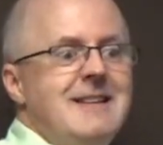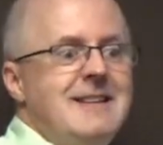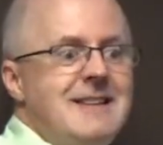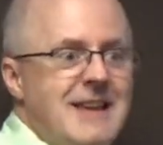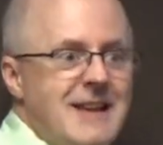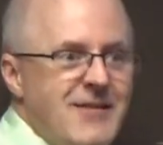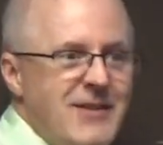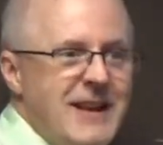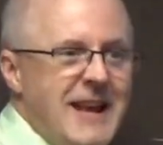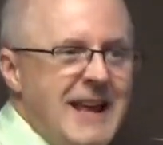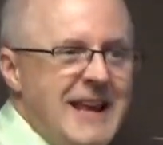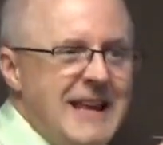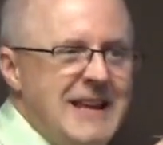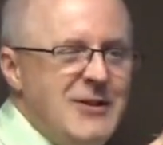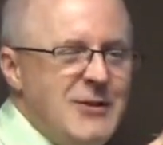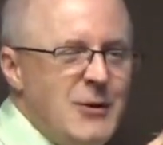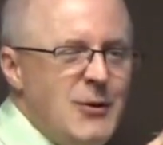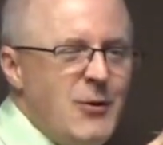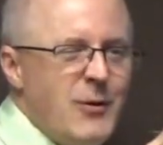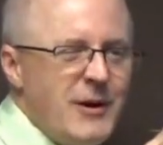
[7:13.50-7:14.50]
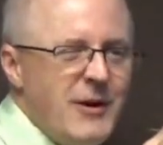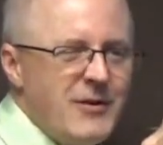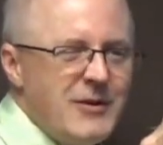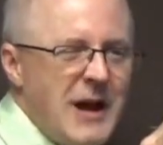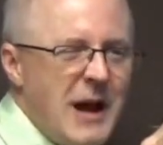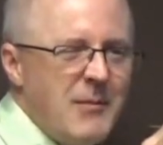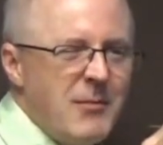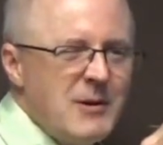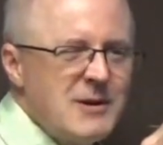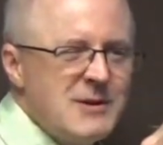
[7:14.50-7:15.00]
given any two real
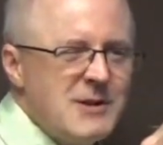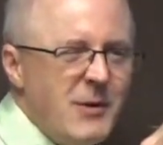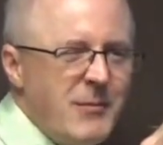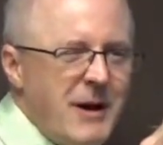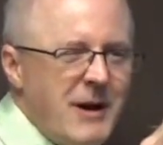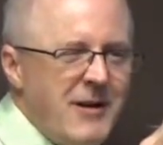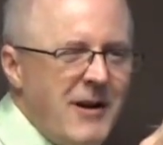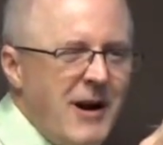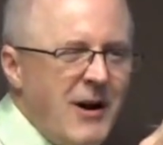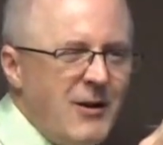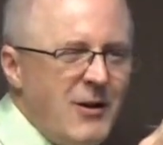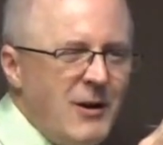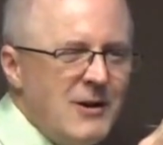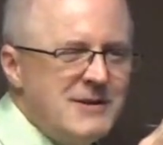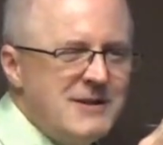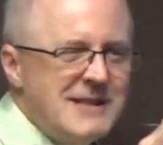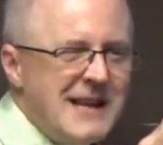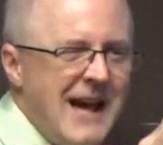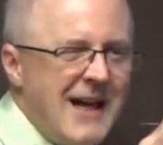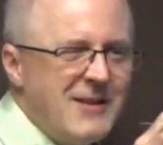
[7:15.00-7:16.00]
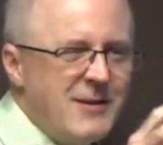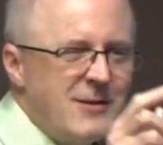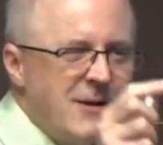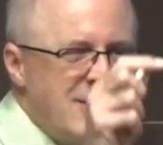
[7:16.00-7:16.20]
numbers, no matter how close together,